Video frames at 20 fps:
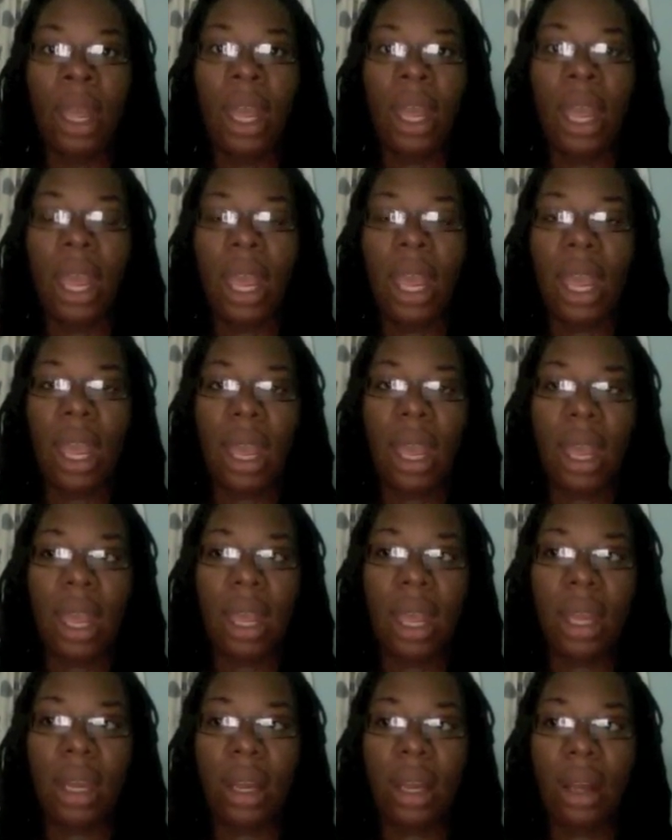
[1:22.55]

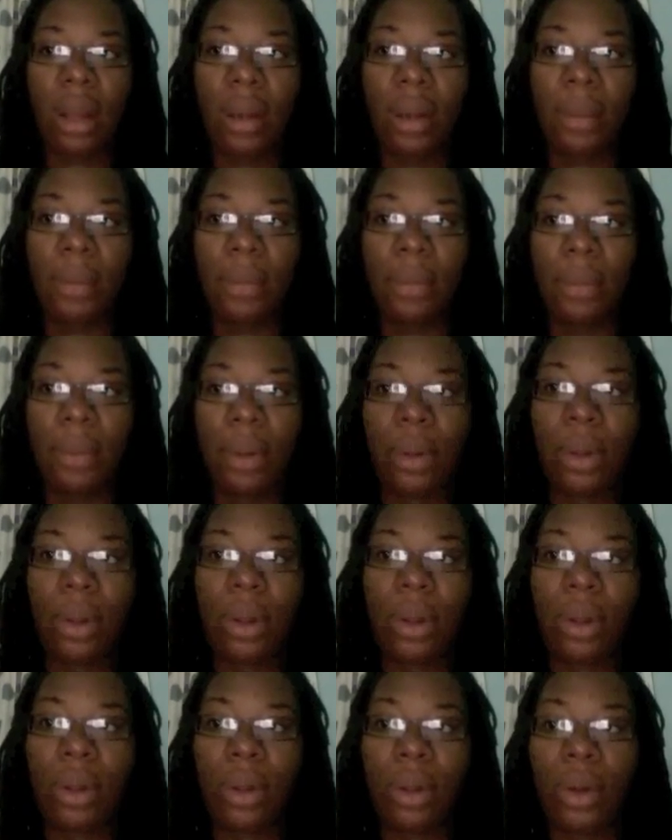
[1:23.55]
And,
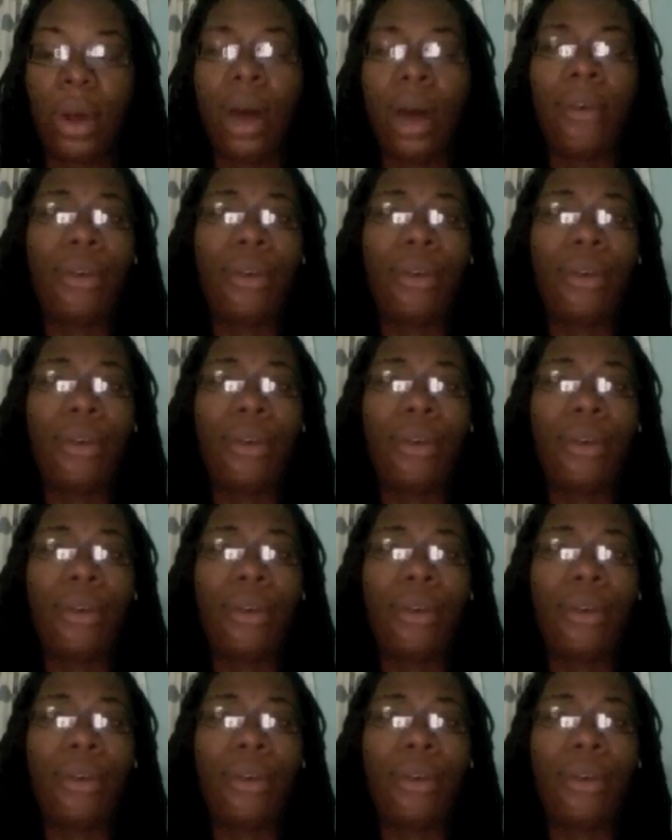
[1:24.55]
of